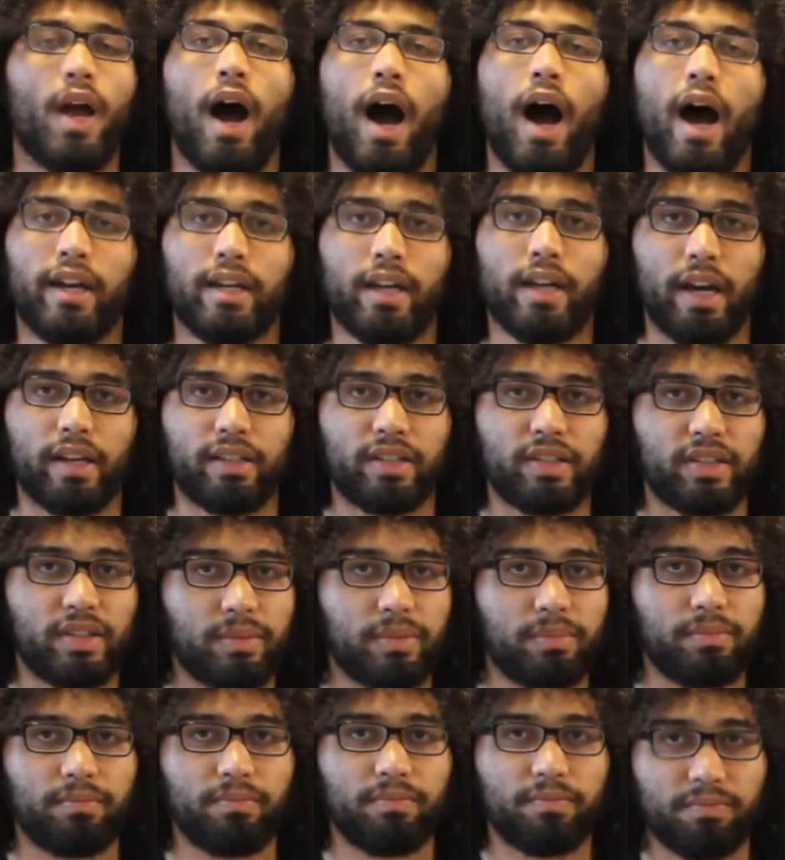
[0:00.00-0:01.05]
I
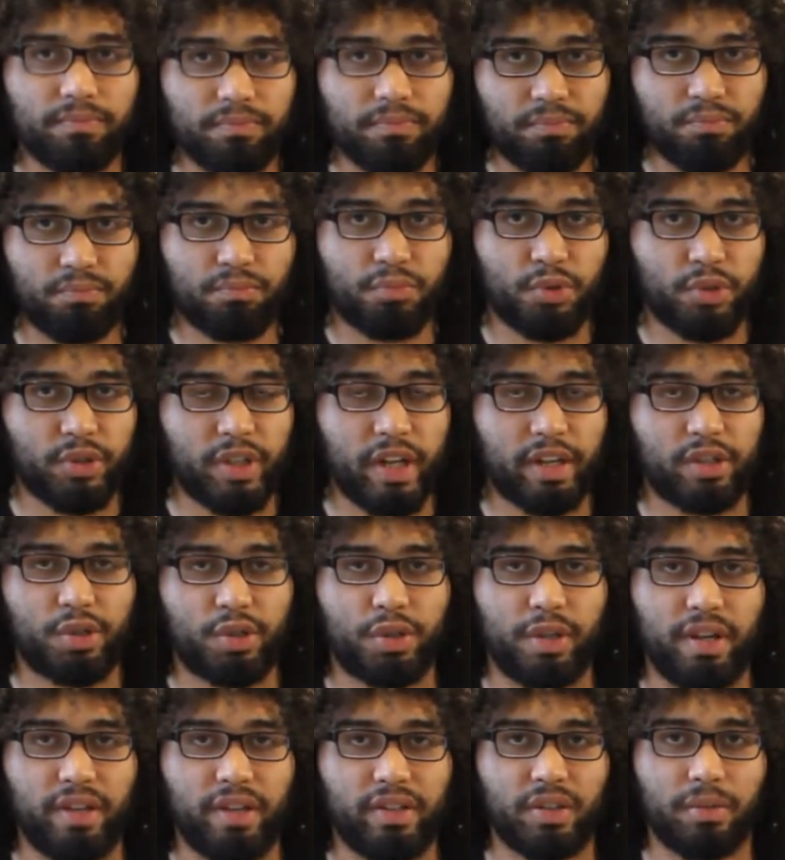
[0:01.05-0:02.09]
guess
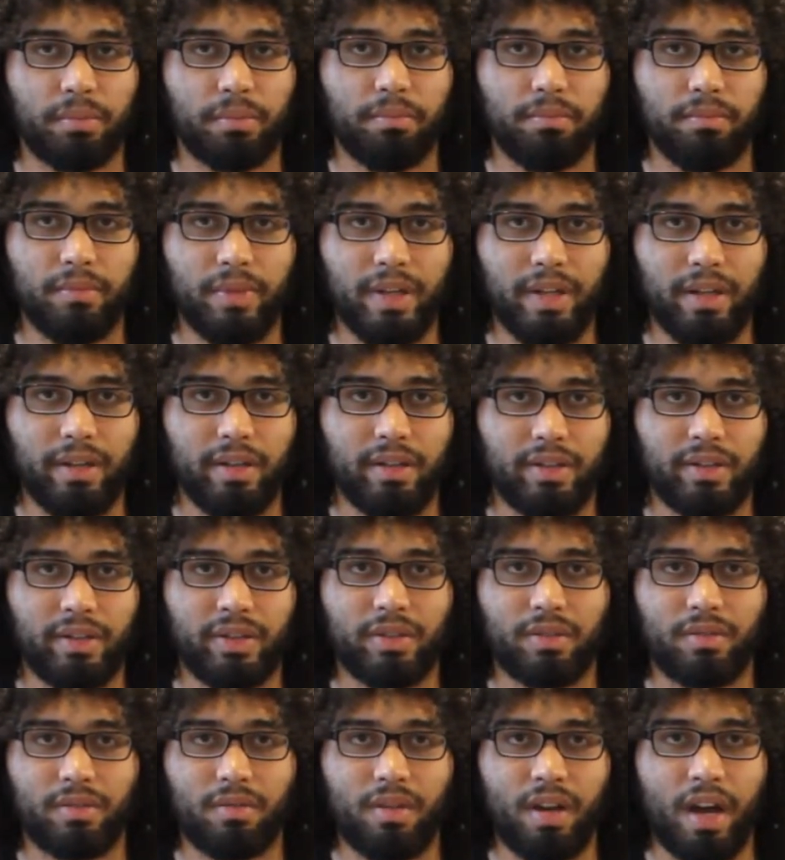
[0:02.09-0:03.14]
protectionism
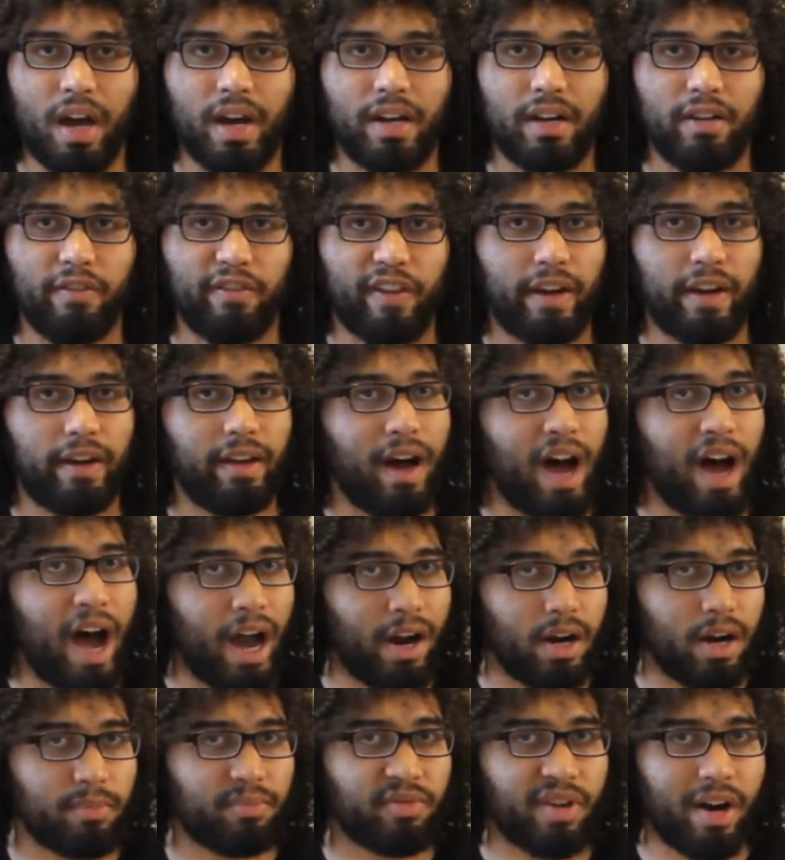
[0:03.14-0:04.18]
is kind of at a
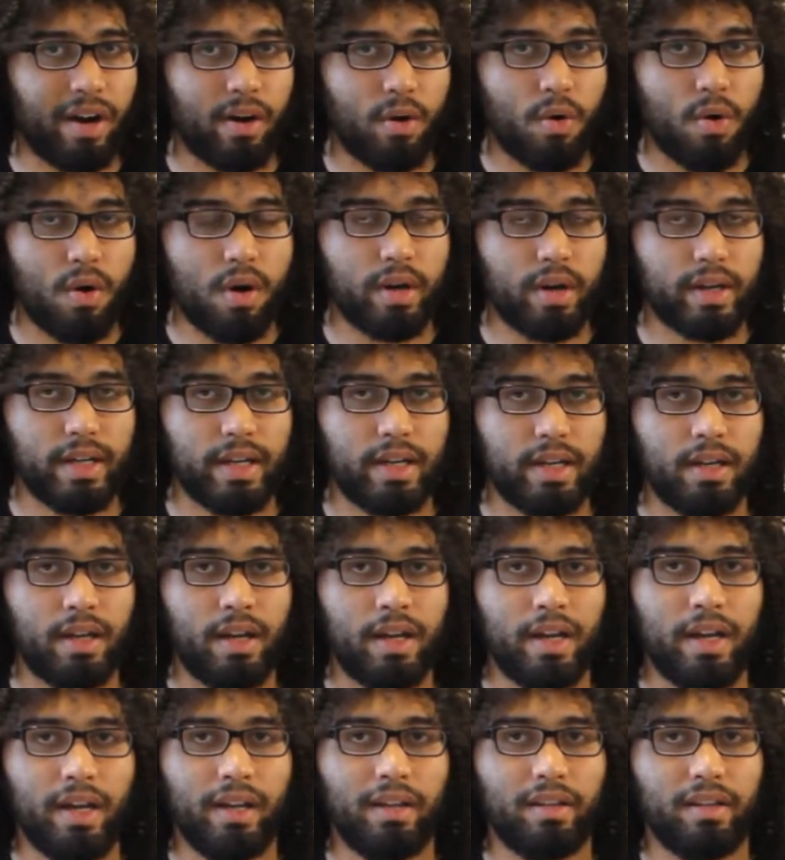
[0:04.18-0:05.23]
higher priority
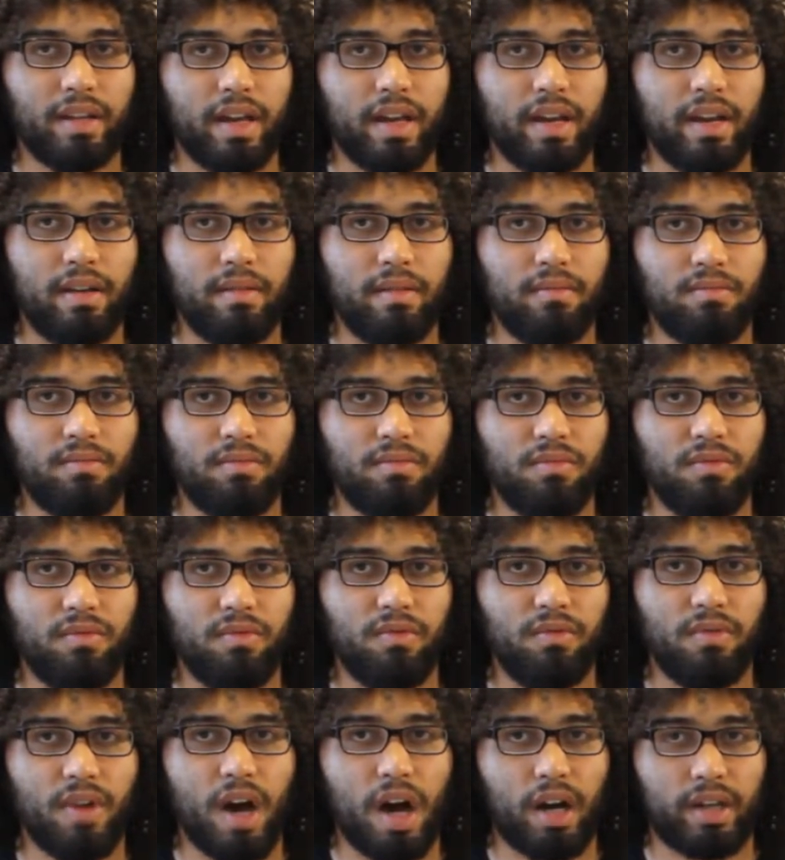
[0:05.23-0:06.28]
than
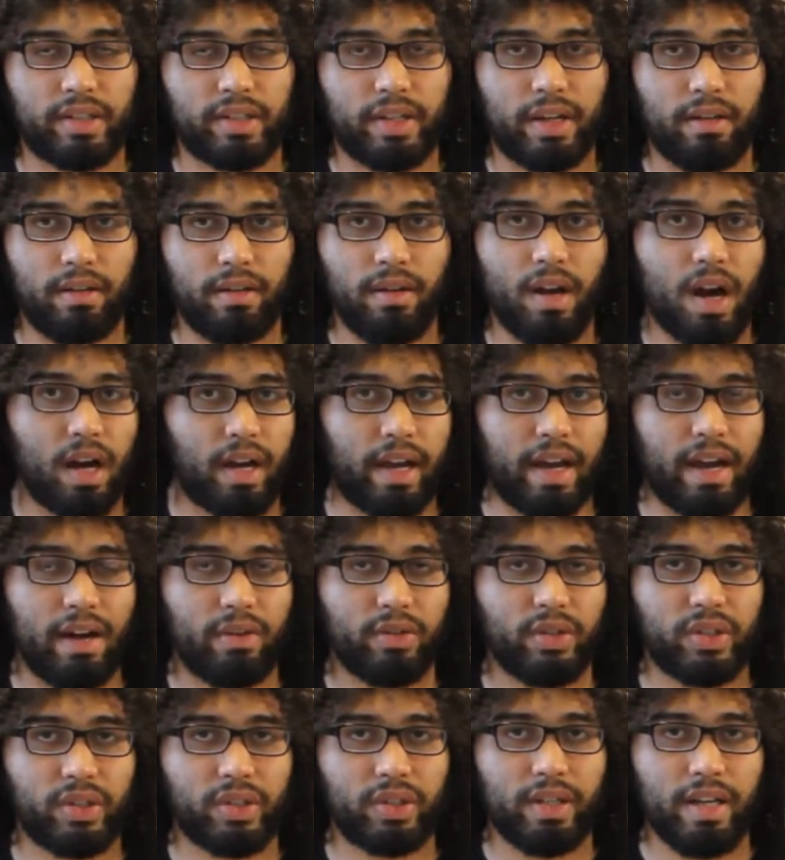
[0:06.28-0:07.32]

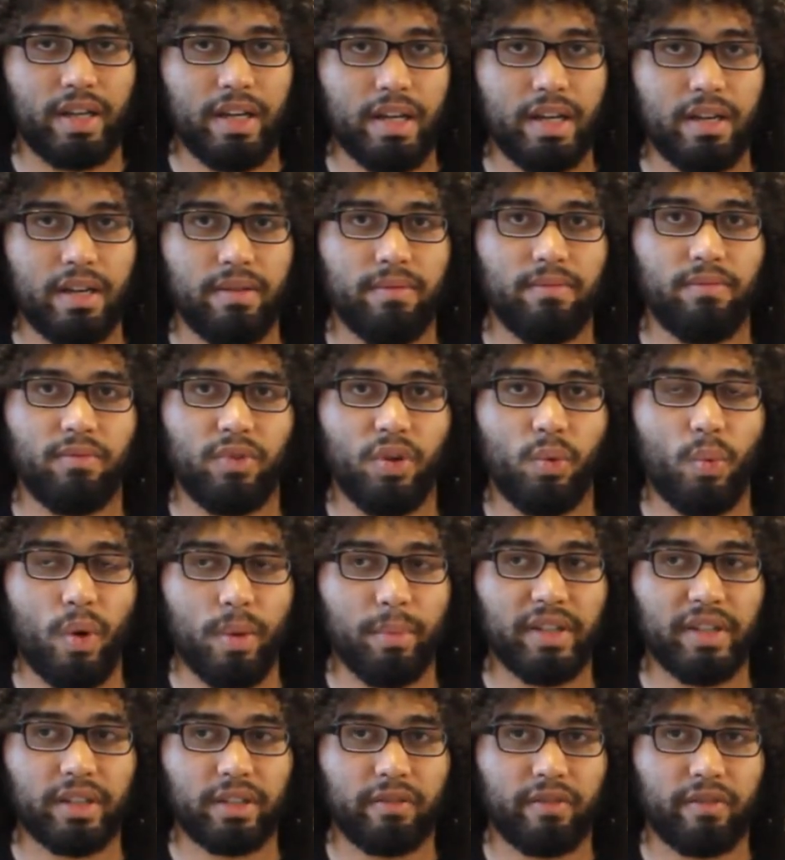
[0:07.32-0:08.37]
knockouts in the
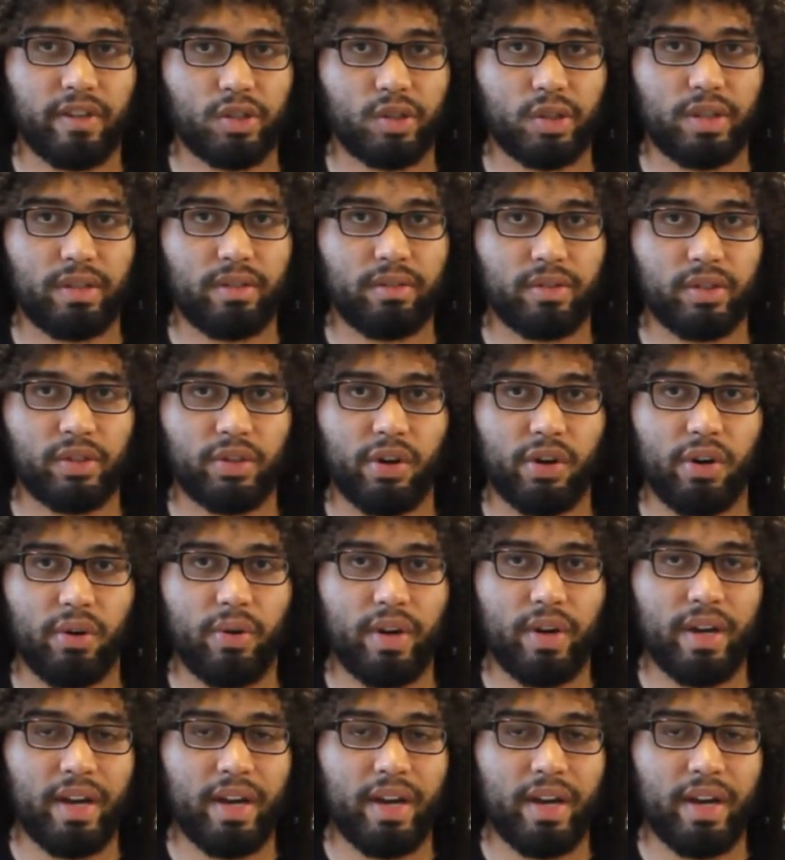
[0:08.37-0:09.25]
women's division. So